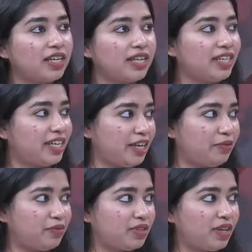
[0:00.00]
in
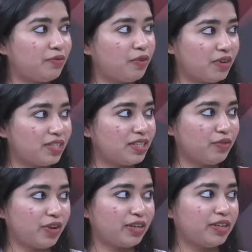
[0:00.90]
Kyiv, the first
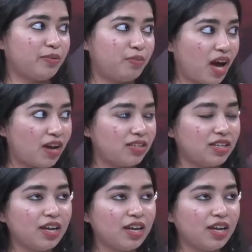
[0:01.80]
day when they blast,